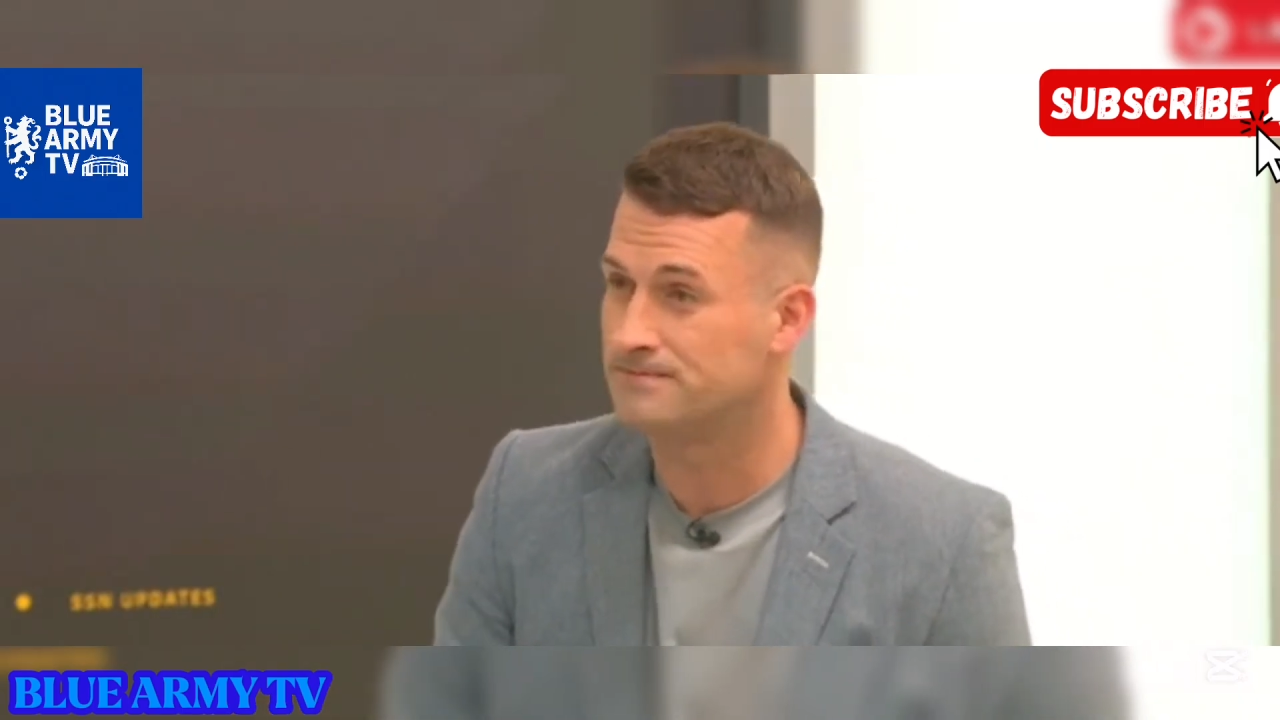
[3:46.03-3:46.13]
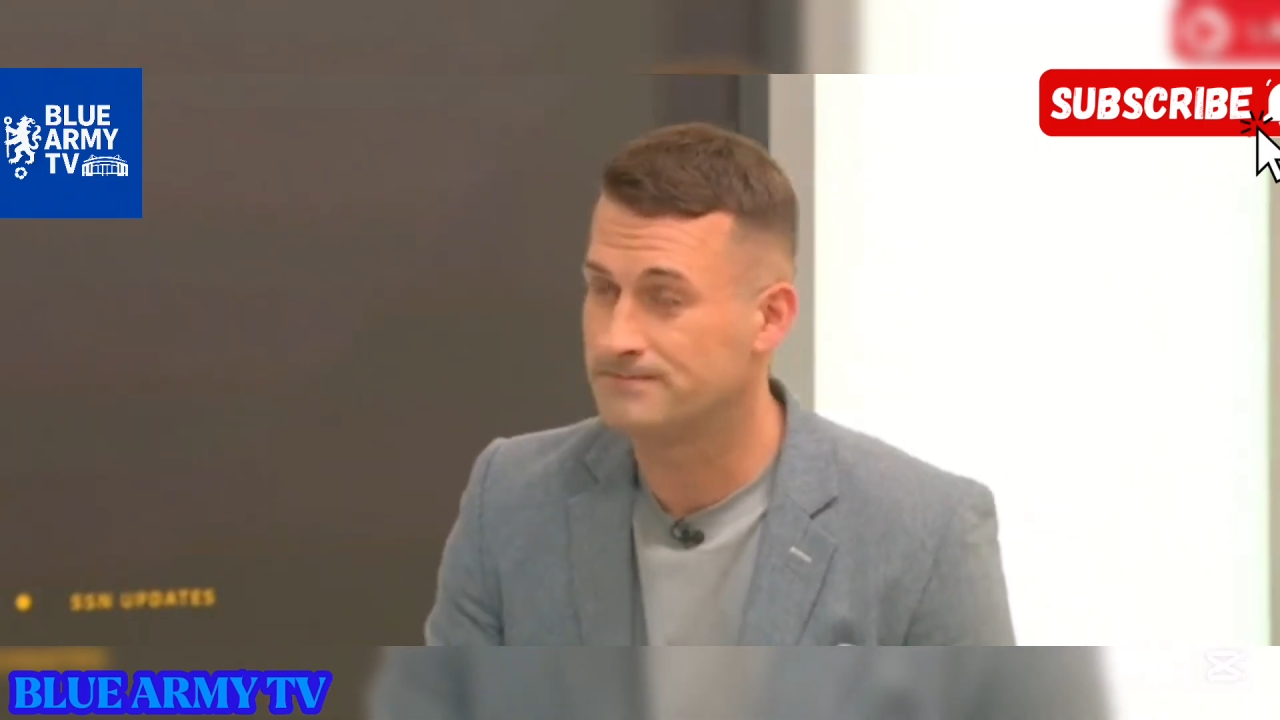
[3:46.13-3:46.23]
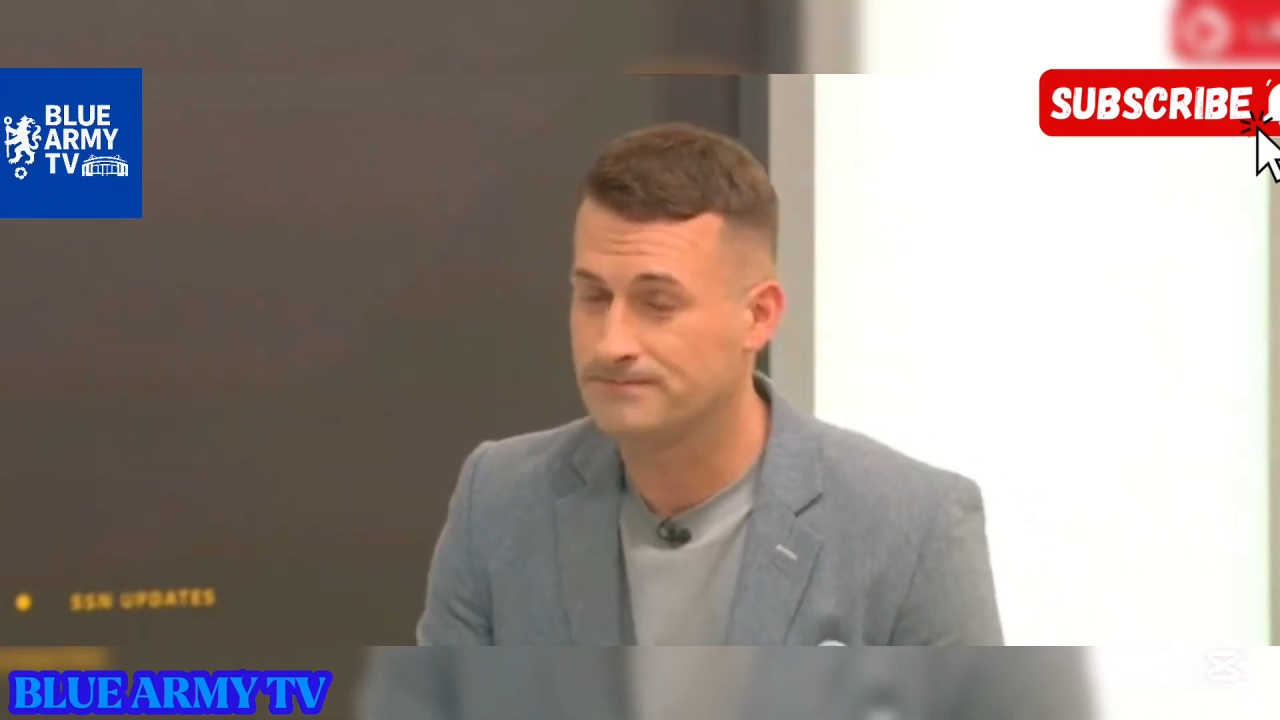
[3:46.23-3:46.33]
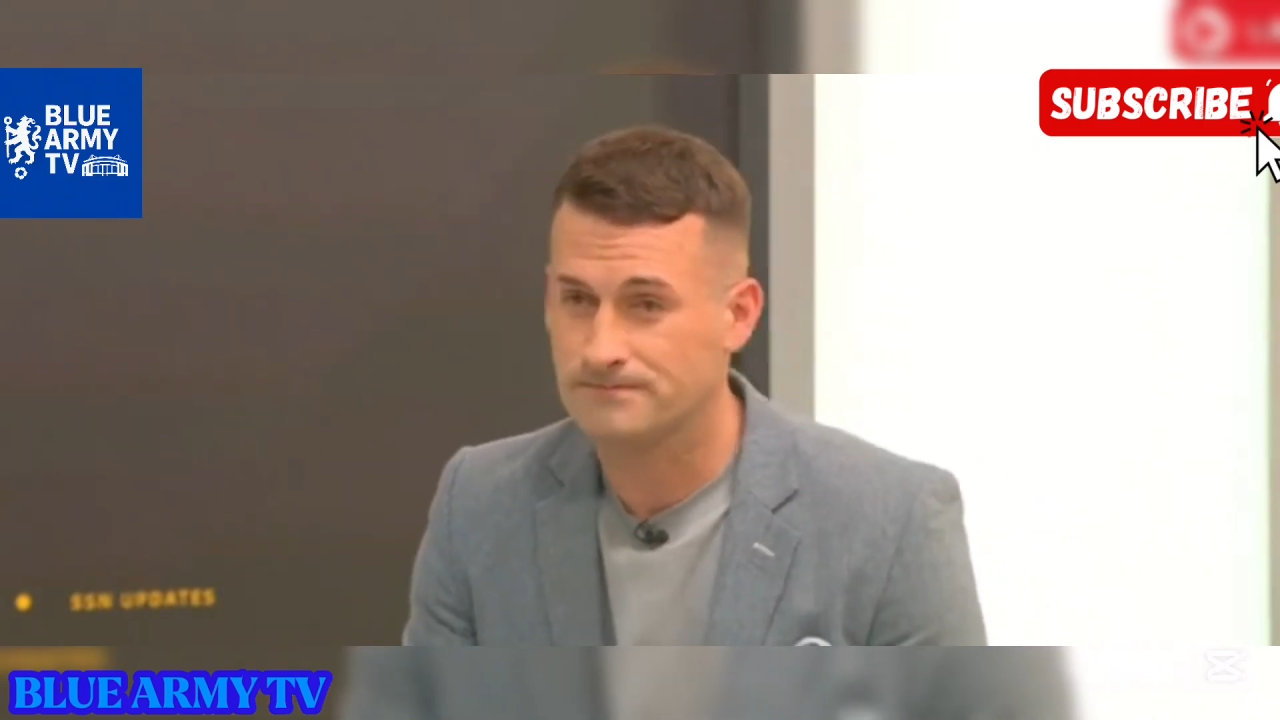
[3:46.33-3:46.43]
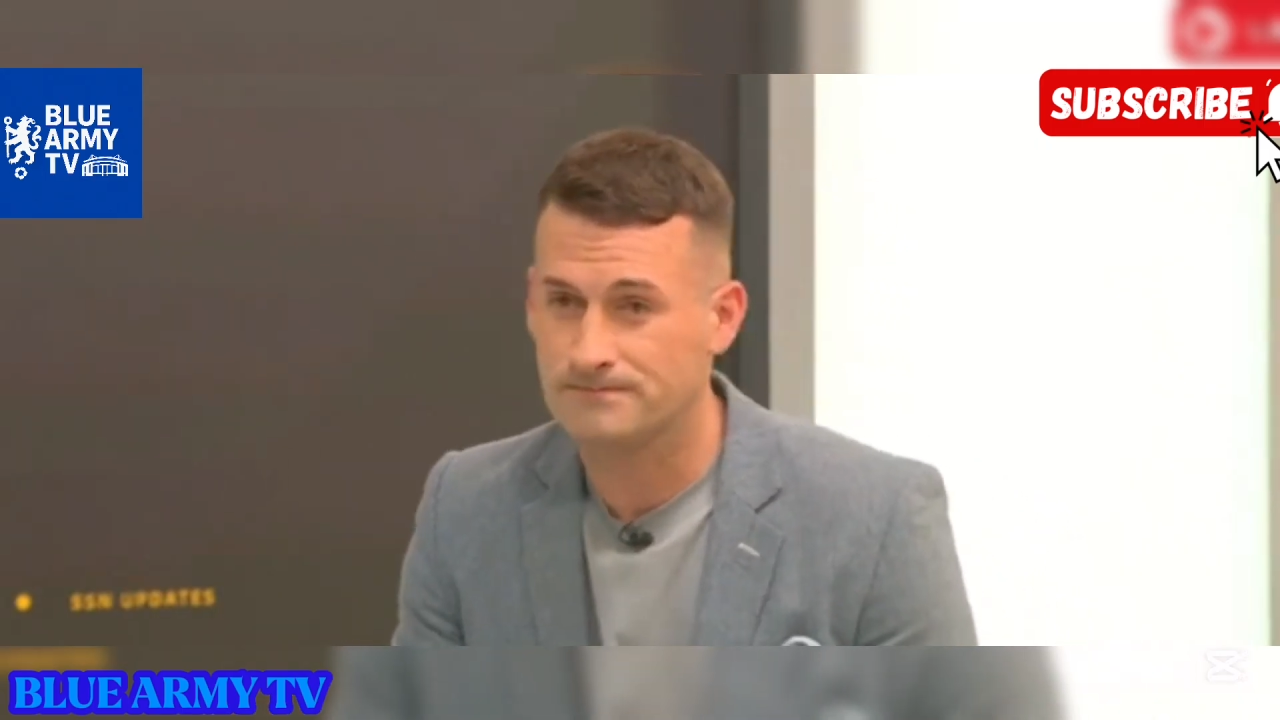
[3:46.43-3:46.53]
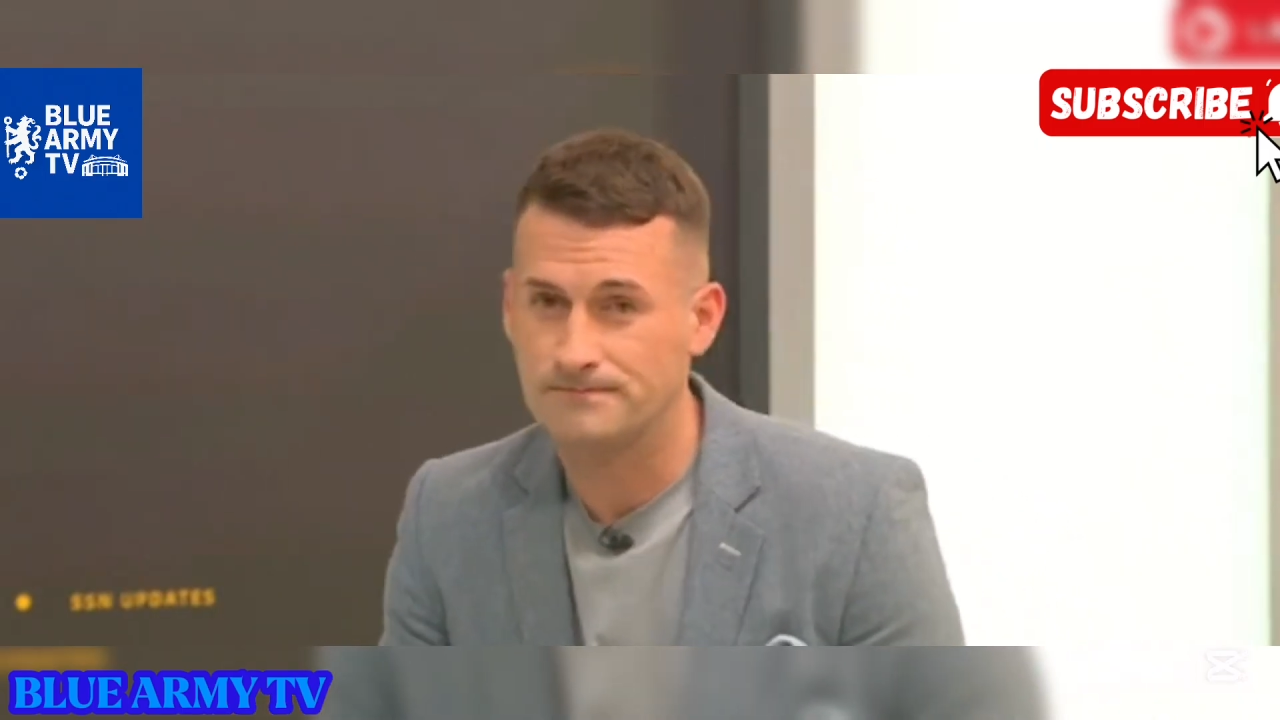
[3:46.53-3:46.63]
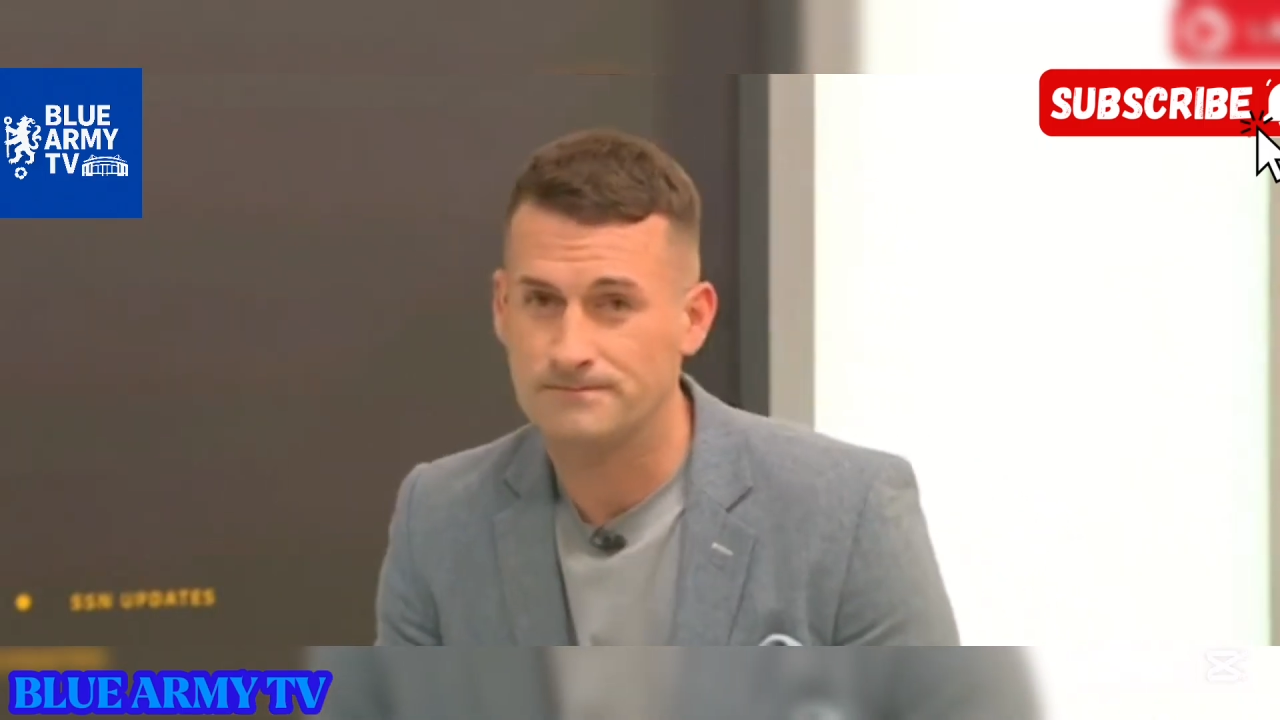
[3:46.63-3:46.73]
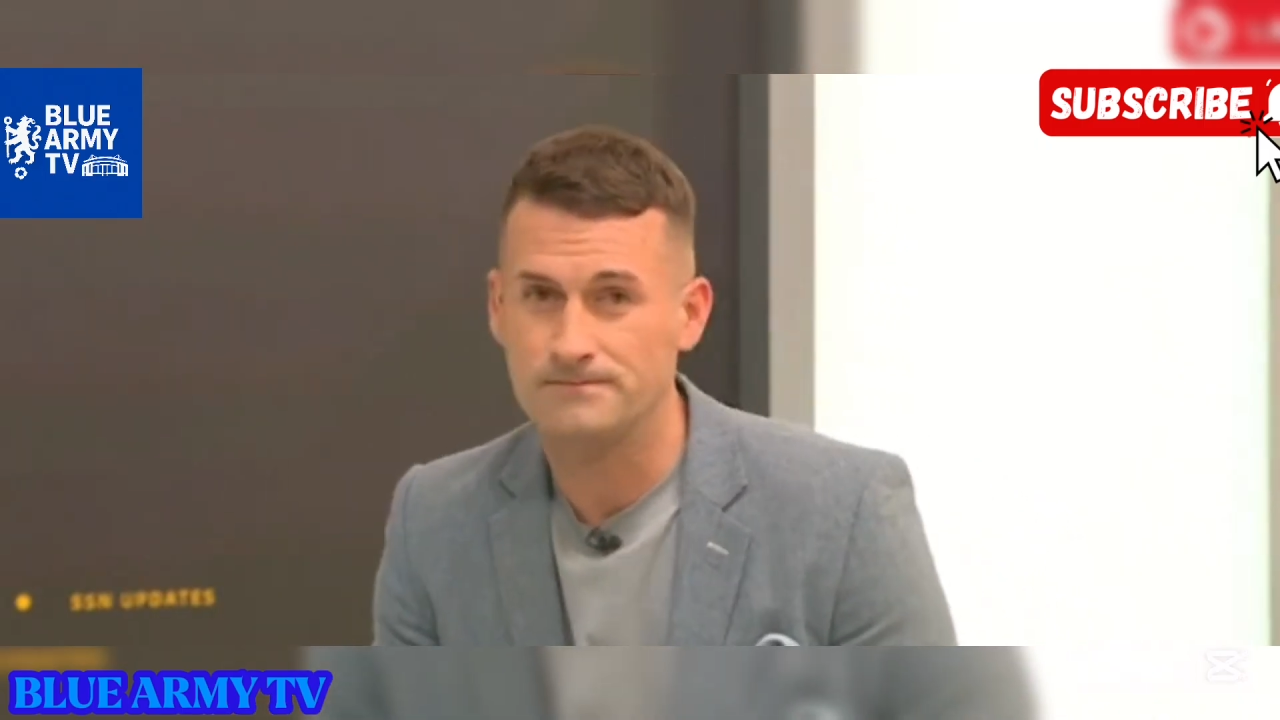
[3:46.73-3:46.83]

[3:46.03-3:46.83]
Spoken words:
and that